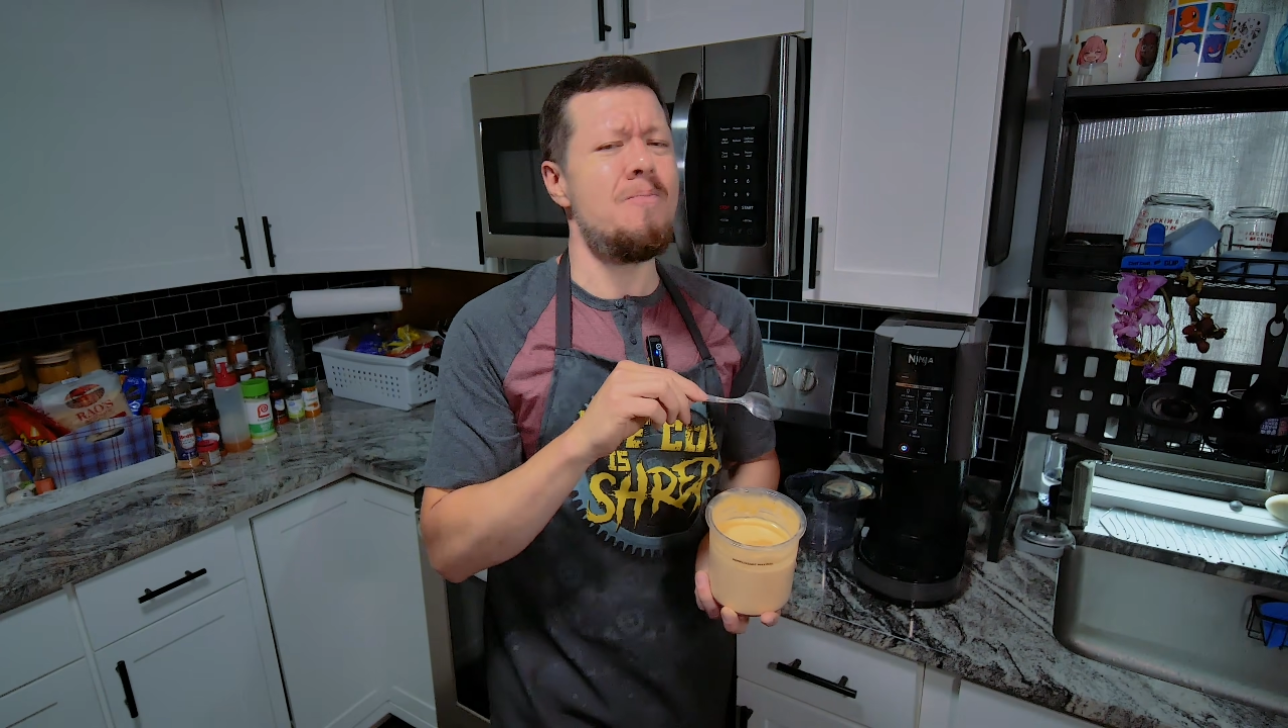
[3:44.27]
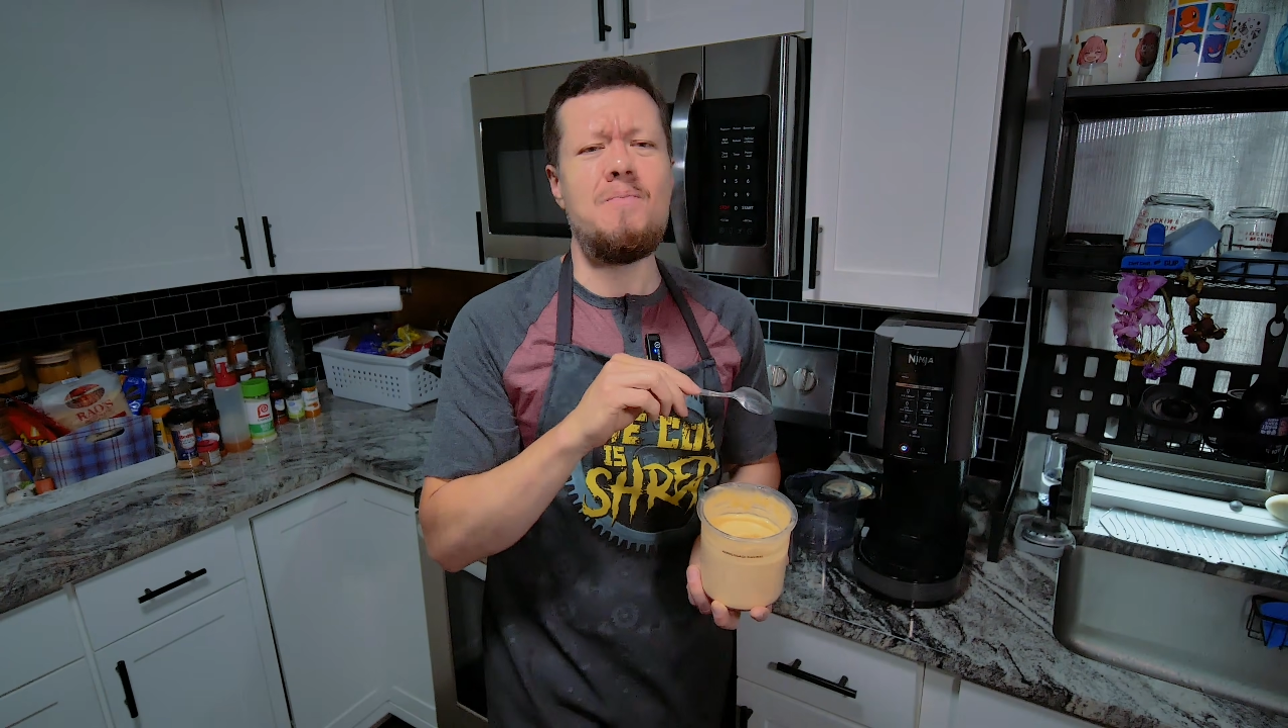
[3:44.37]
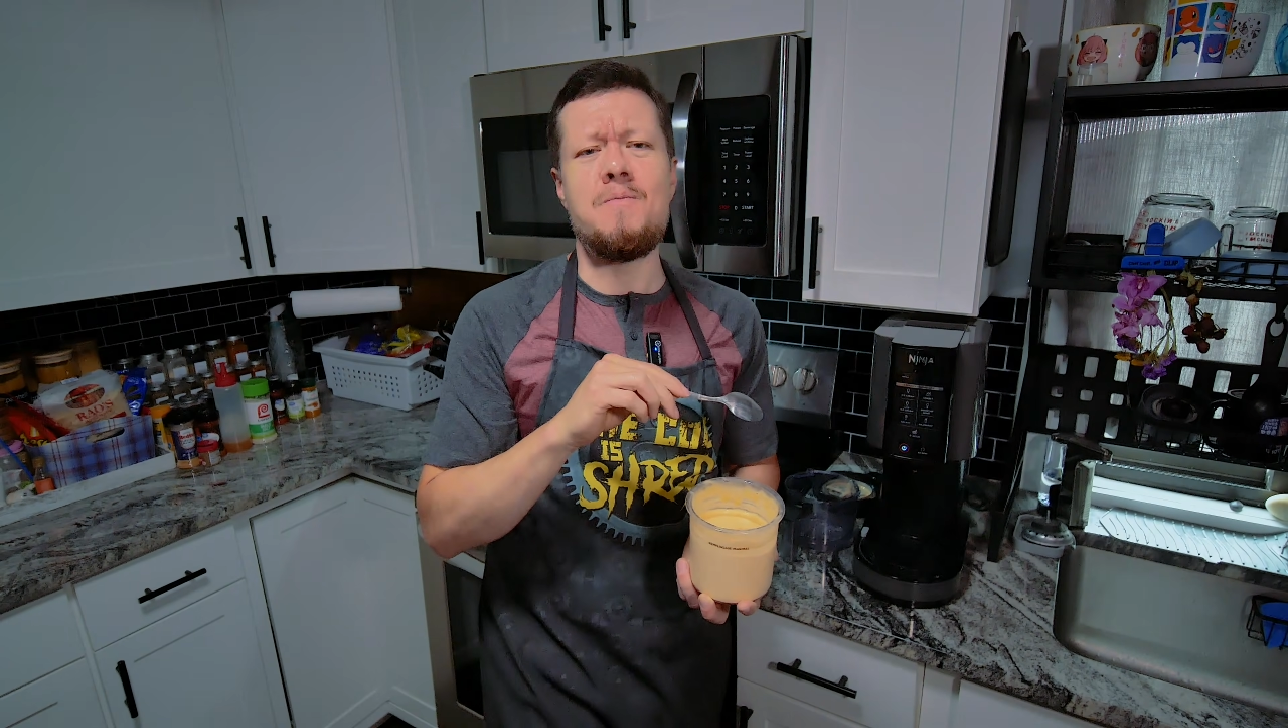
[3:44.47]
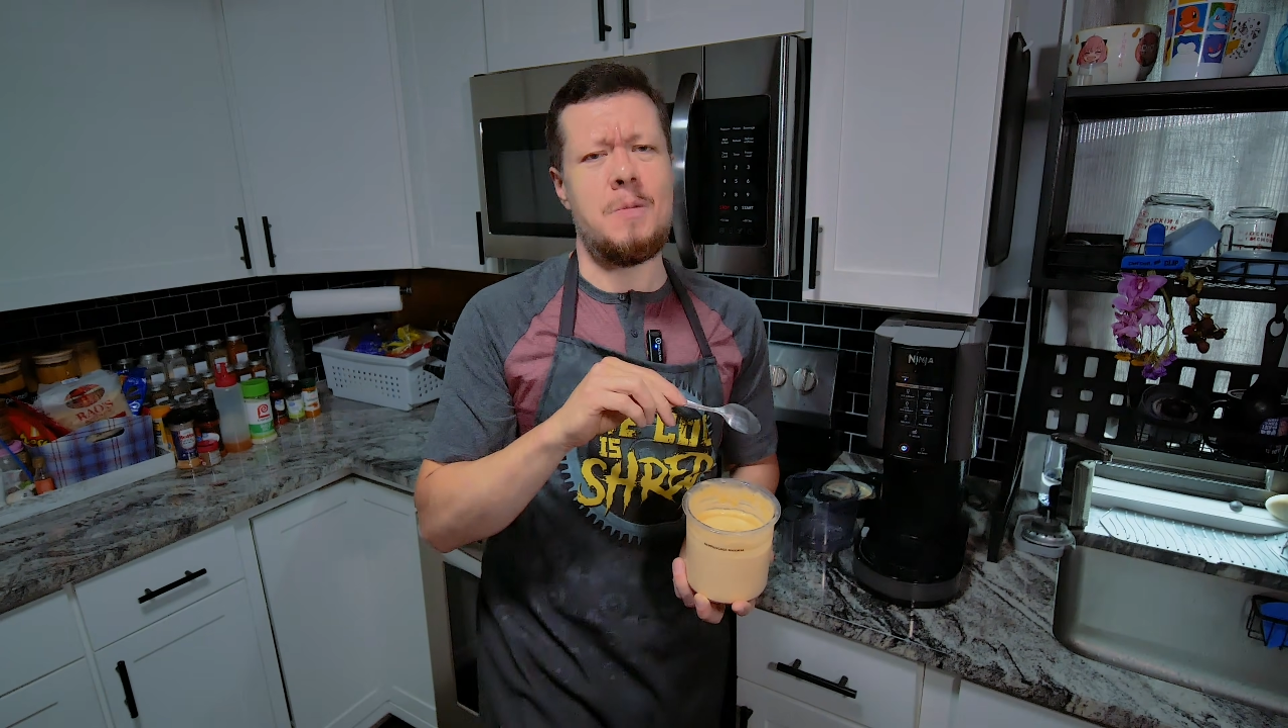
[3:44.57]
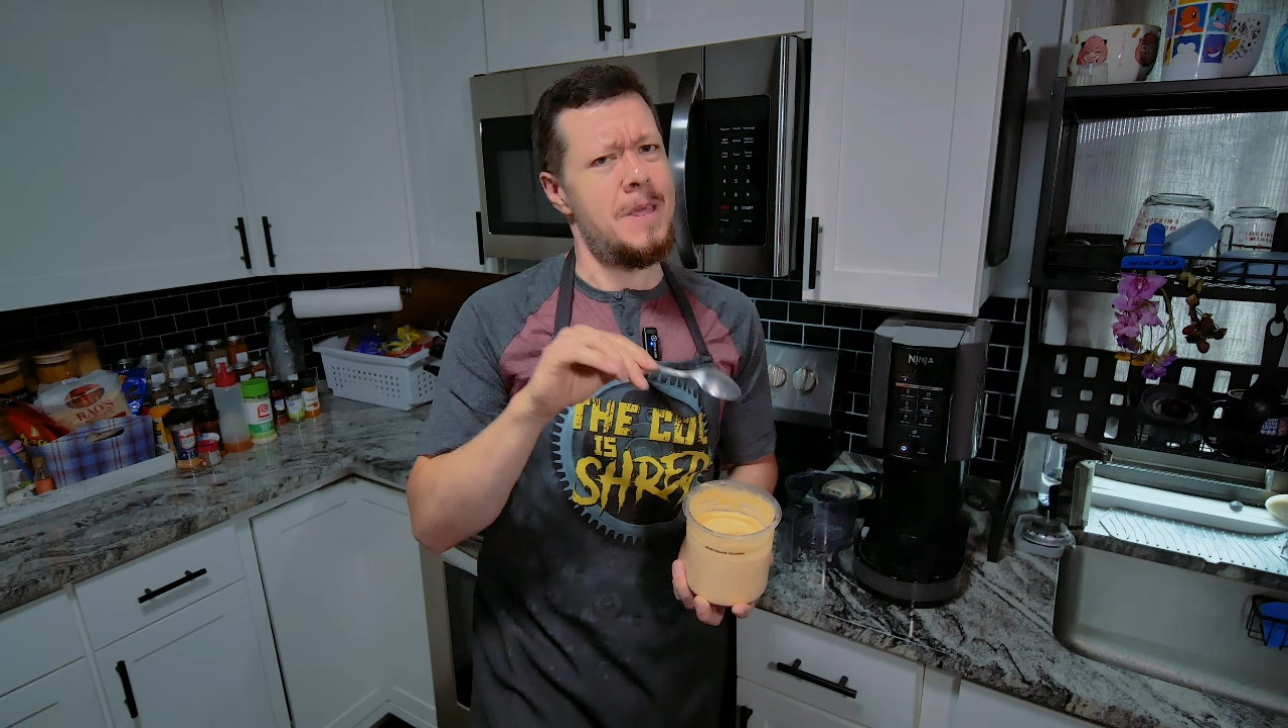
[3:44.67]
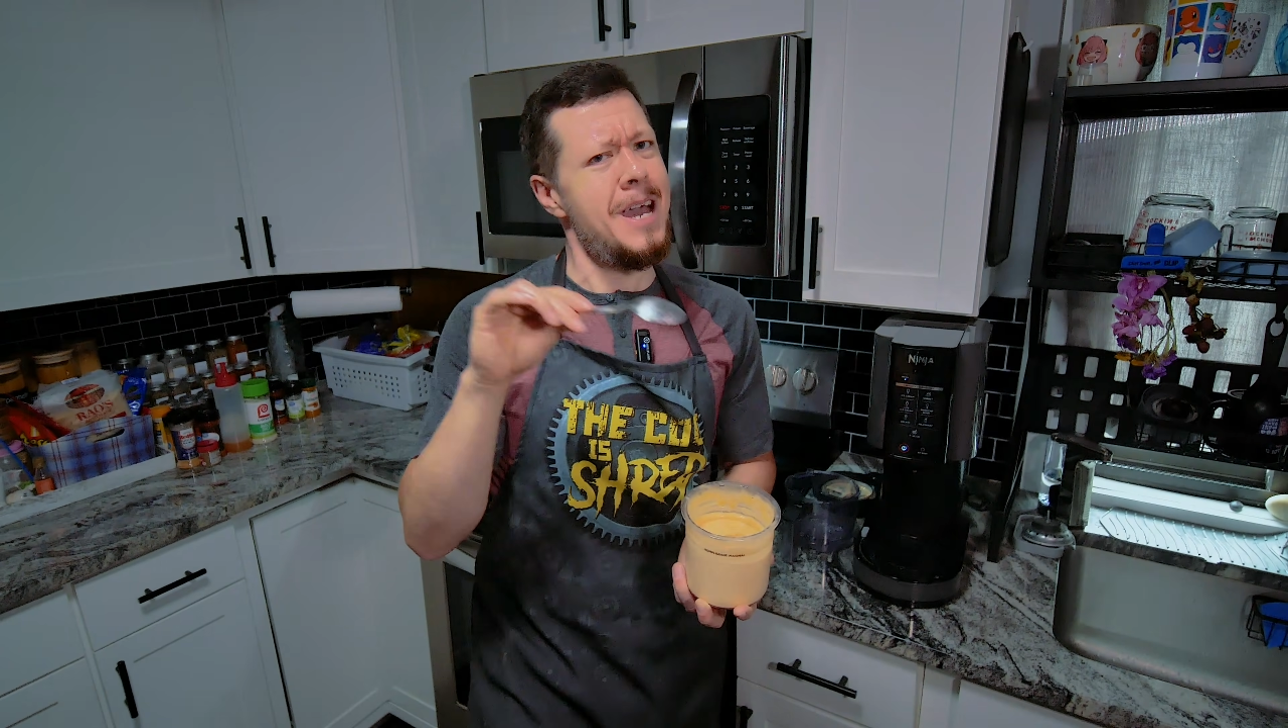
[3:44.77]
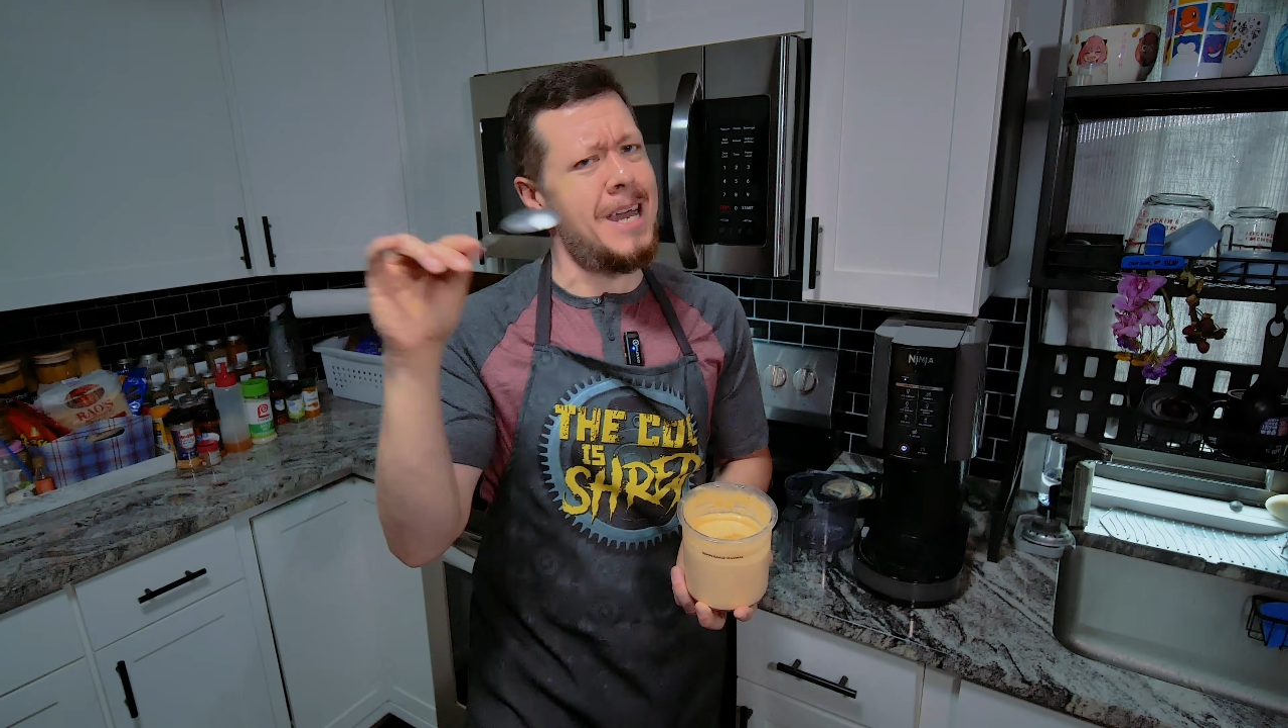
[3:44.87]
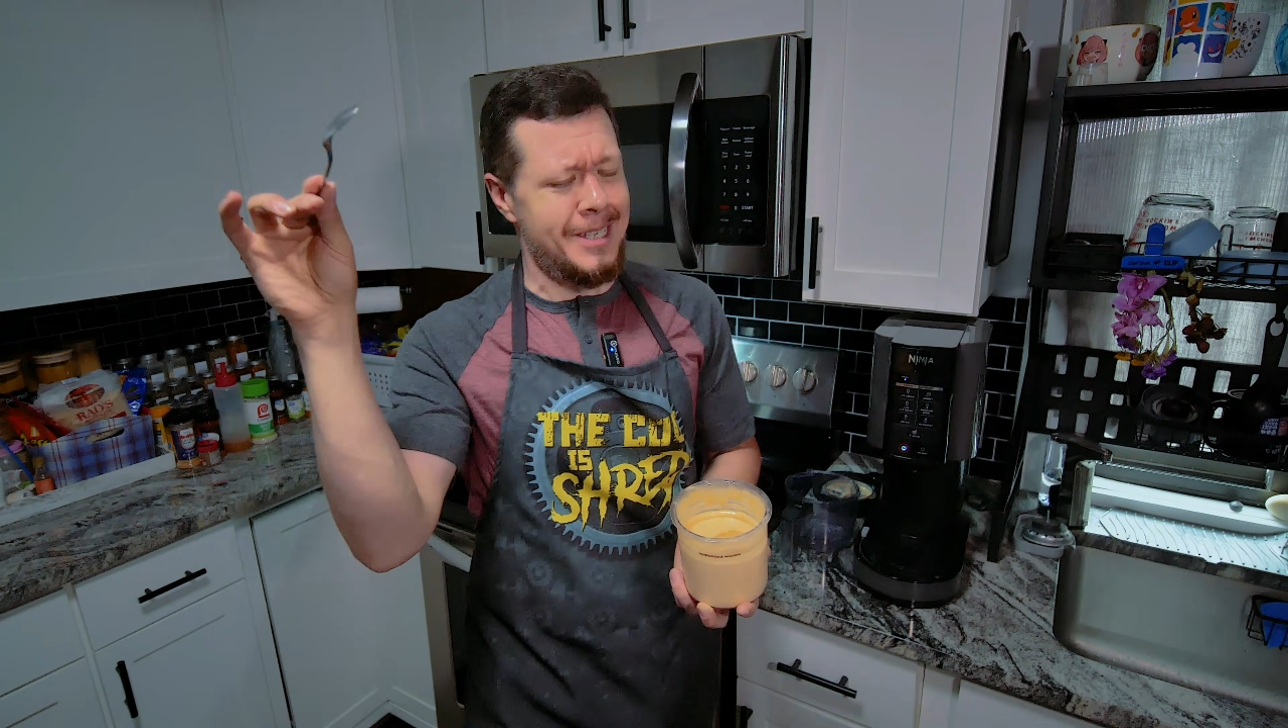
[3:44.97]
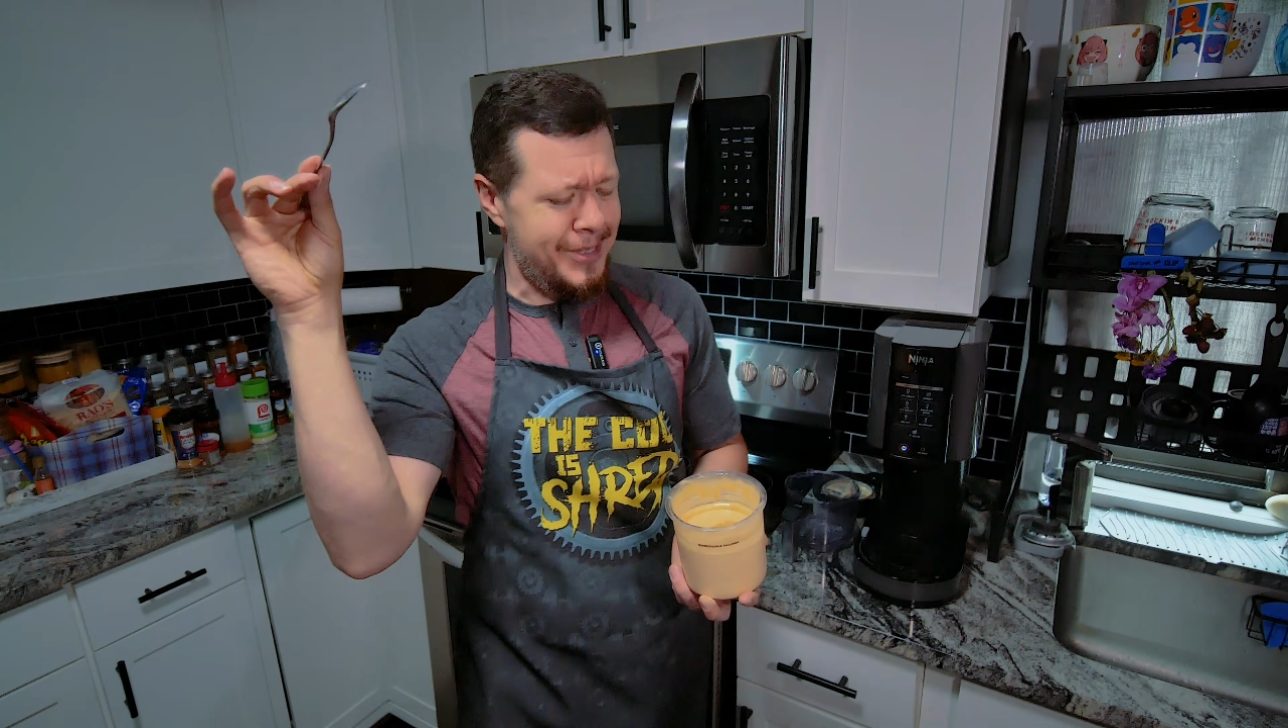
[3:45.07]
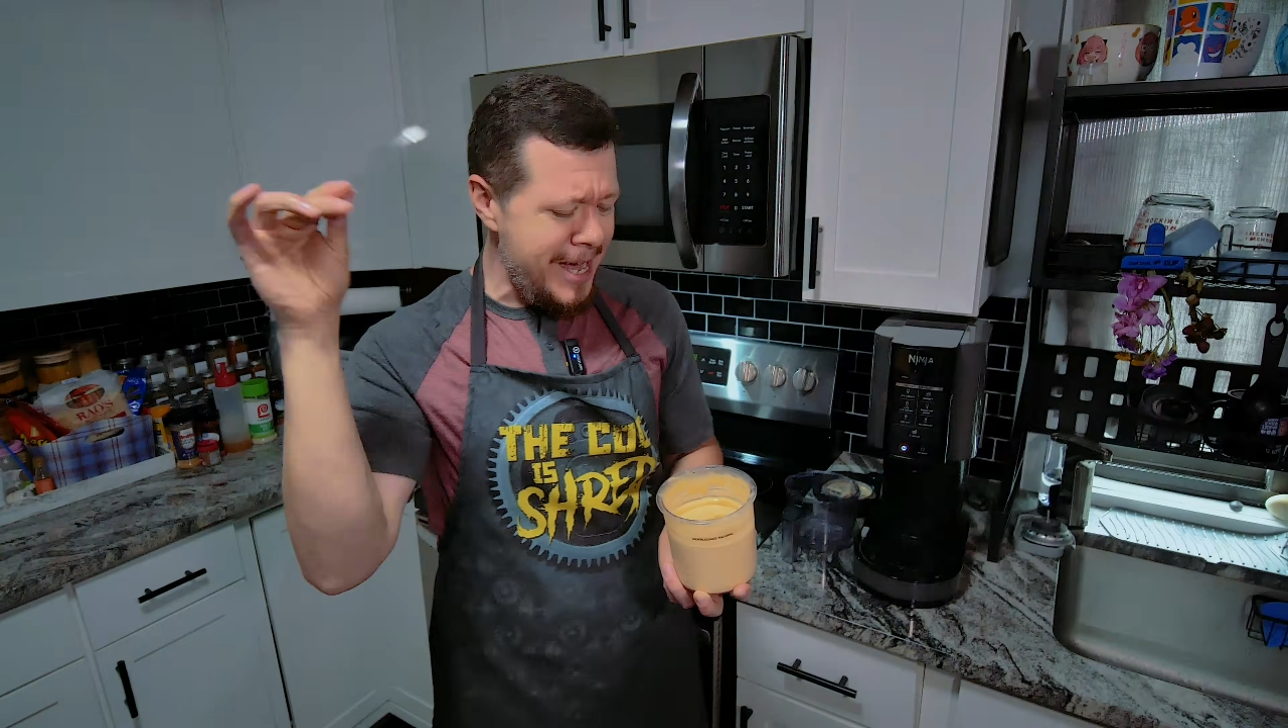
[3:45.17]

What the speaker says: yes,